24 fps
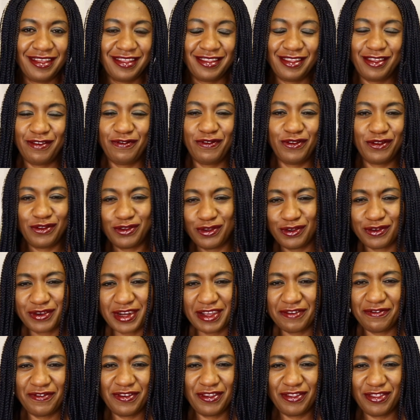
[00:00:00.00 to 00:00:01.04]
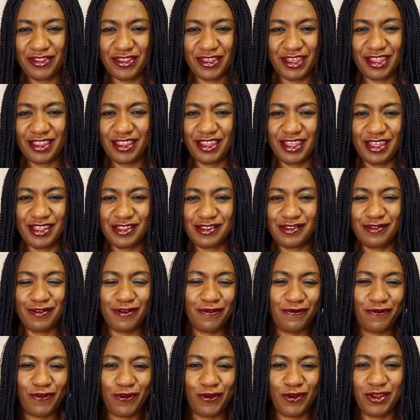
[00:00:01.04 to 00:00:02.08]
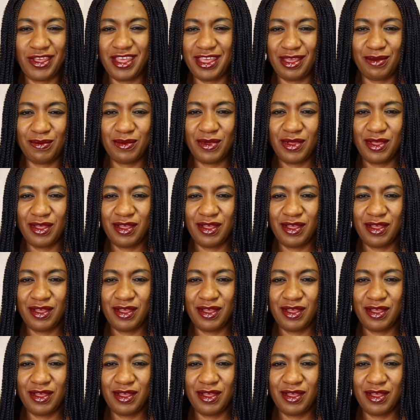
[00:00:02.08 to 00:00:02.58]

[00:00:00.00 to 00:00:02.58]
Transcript: the photography thing is not for him.